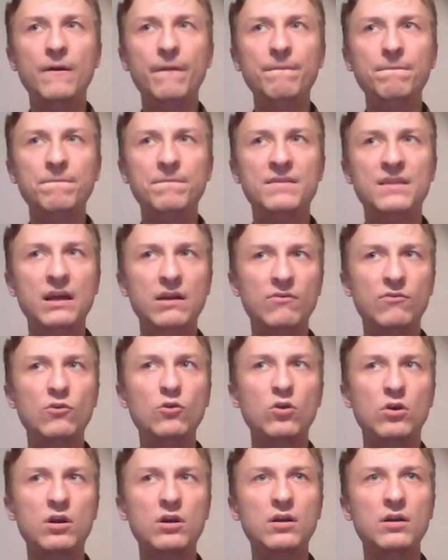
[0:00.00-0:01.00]
the
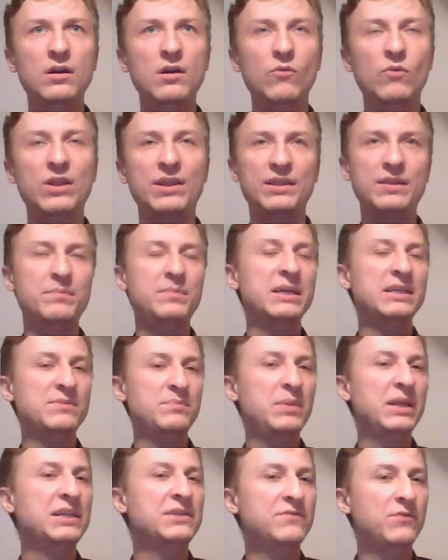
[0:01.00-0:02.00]
rook, well, the best
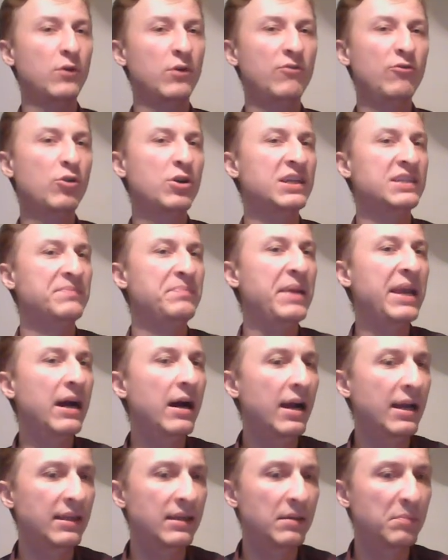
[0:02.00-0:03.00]
place for a rook is
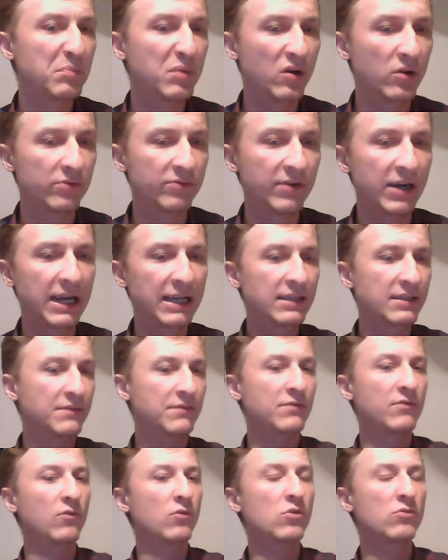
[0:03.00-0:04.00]
behind the pawn, right?
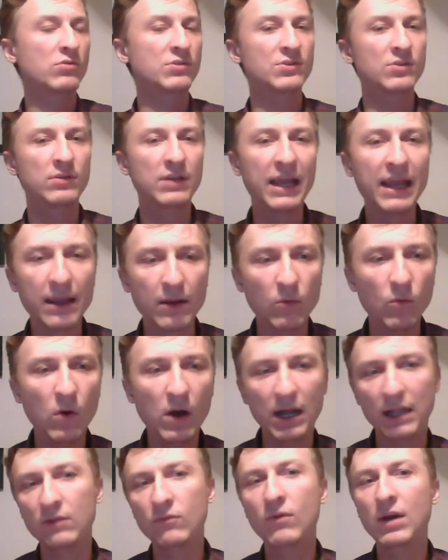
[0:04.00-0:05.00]
If rook was on
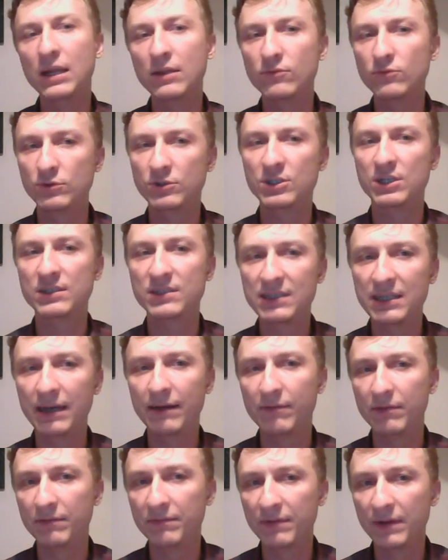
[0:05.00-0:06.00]
a1, white would just
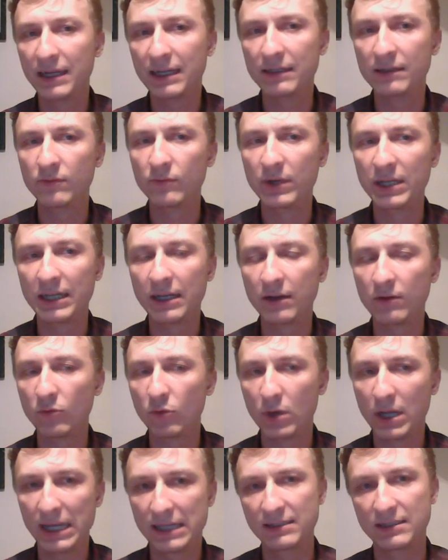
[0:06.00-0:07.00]
have had a winning
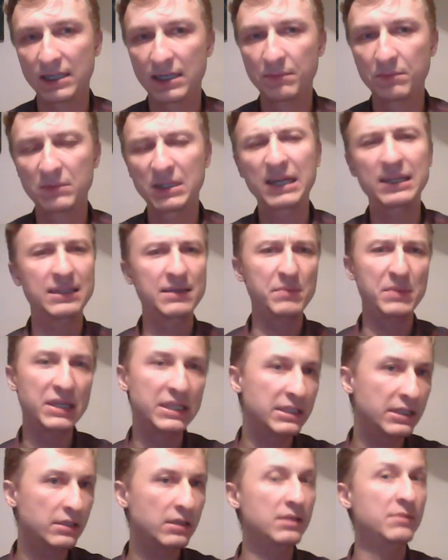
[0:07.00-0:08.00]
rook endgame. Not
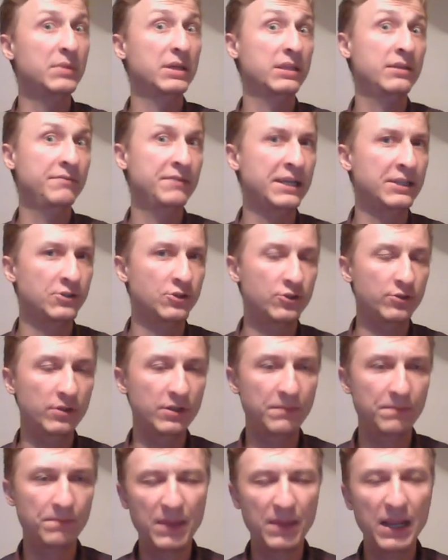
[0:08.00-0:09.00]
immediately, but eventually.
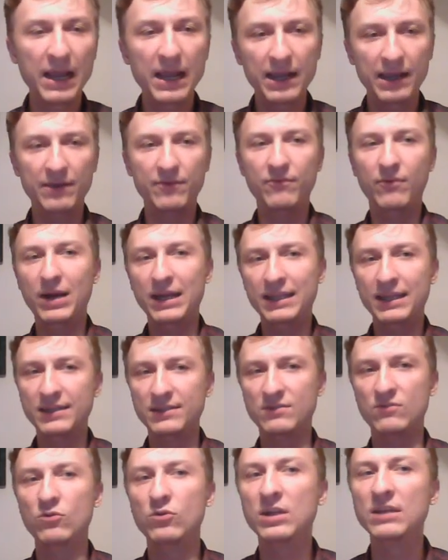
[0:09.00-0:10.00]
If white
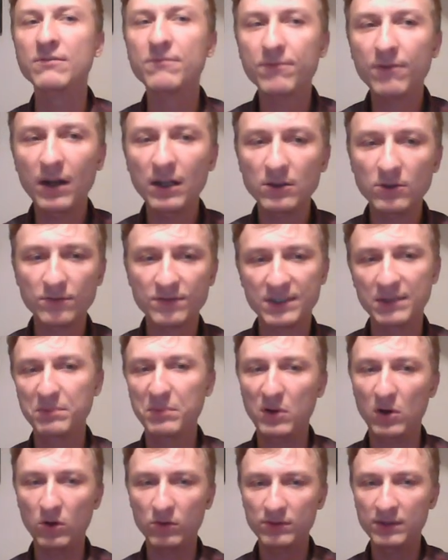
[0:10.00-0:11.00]
has rook in front of the
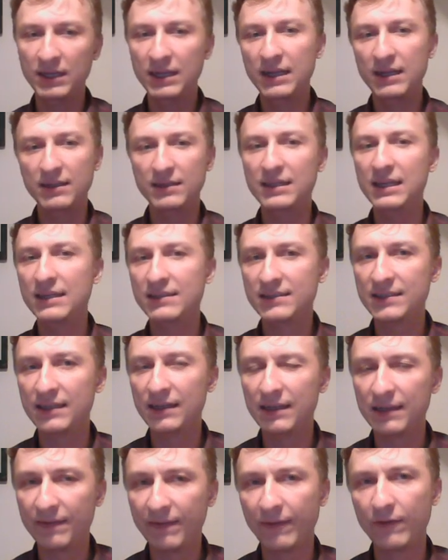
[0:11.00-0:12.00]
pawn, that's
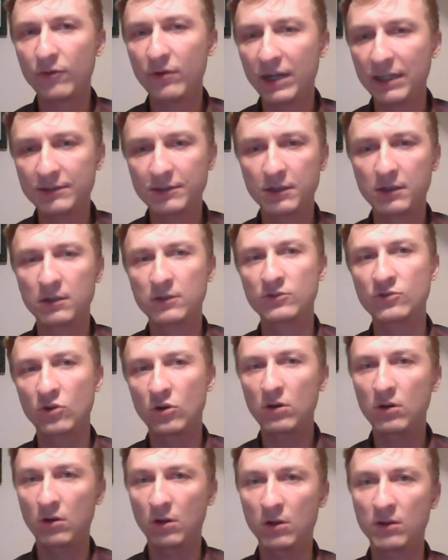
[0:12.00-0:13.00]
a theoretical
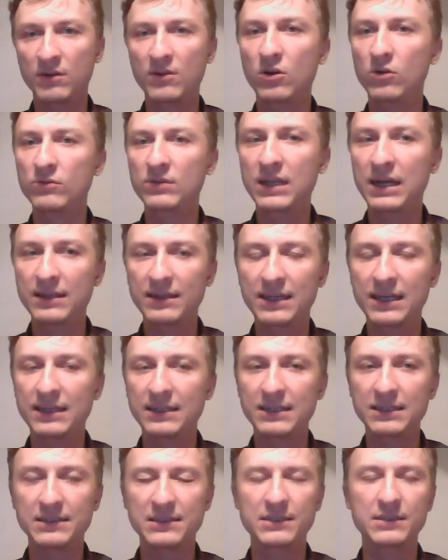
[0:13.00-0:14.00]
draw, although not that
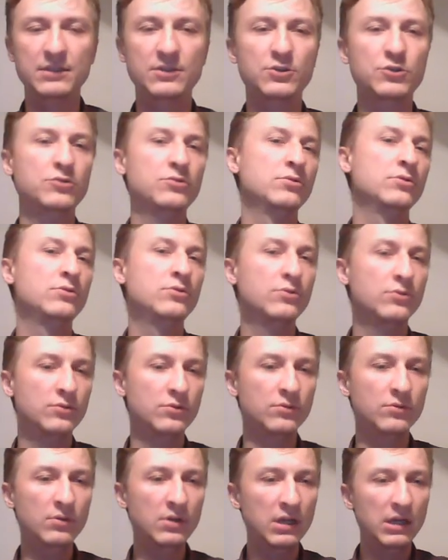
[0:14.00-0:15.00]
easy to
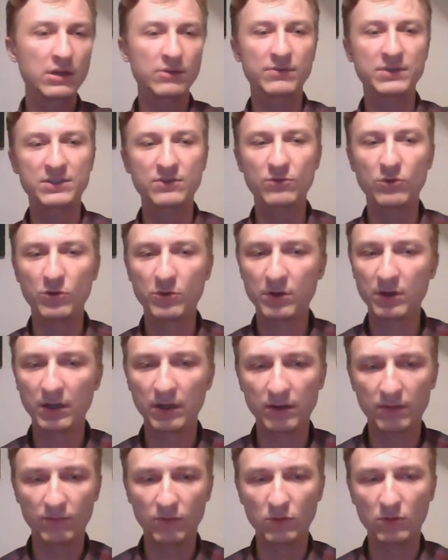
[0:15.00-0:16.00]
do. With
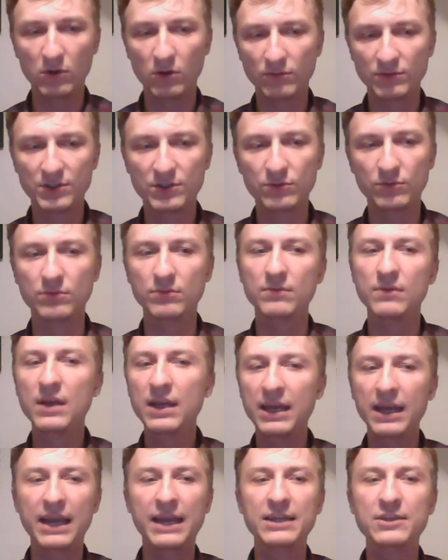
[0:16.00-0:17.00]
rook goes to
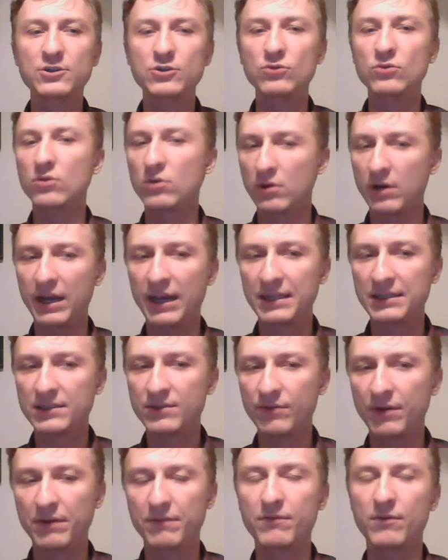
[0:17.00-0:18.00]
a2 or
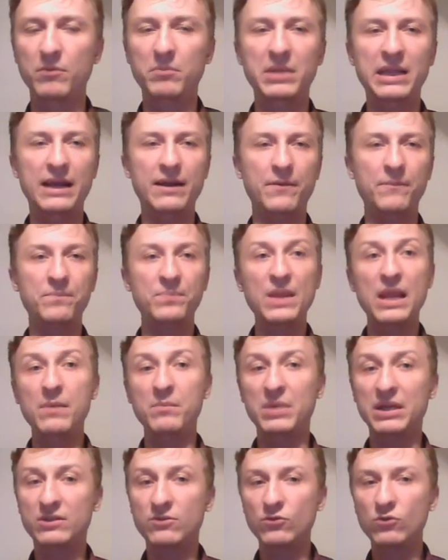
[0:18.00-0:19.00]
a3 for black.
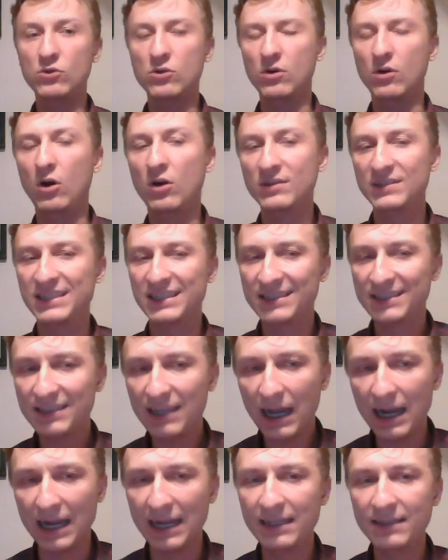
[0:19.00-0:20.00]
But rook on the
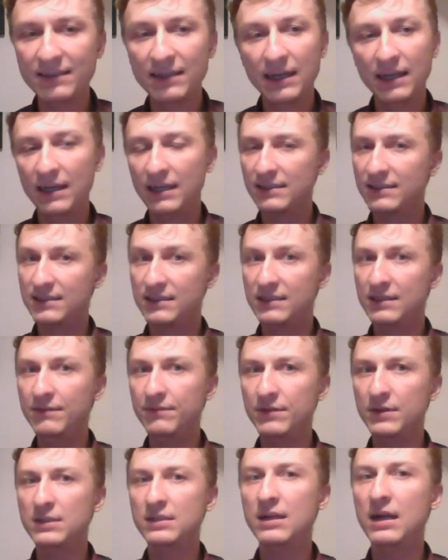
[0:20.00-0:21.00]
side, it's
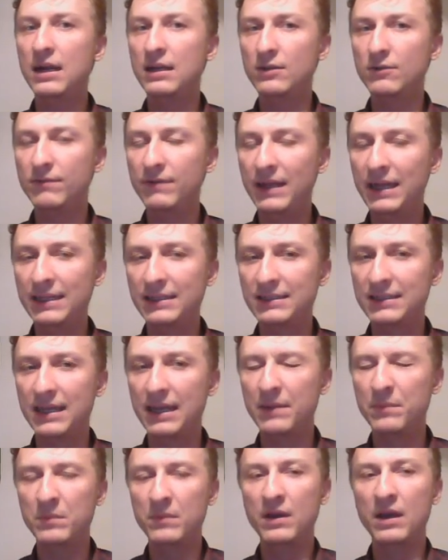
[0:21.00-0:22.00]
different kind of
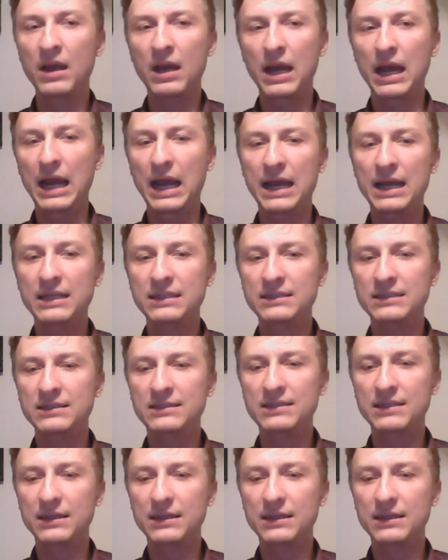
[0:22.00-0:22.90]
endgame, and